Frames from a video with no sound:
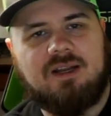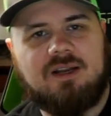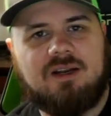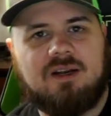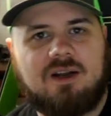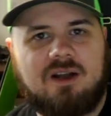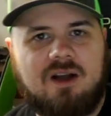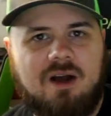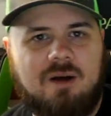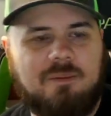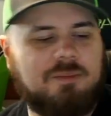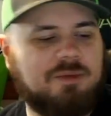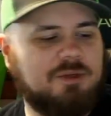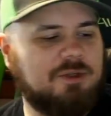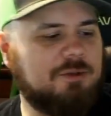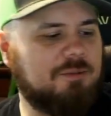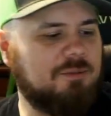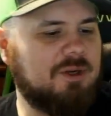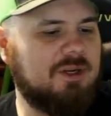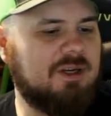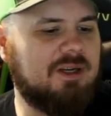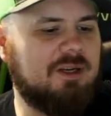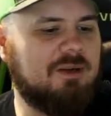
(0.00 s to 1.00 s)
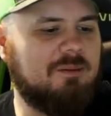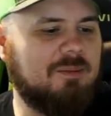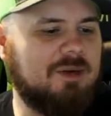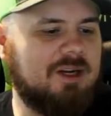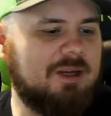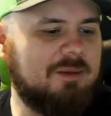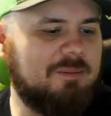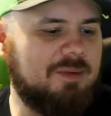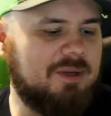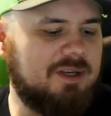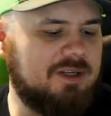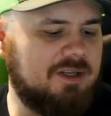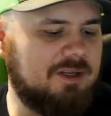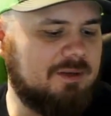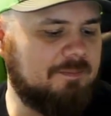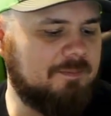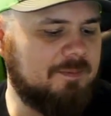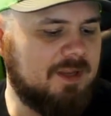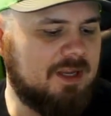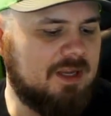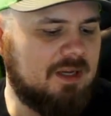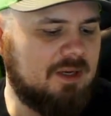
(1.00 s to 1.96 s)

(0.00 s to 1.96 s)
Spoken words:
an accomplishment, in my opinion.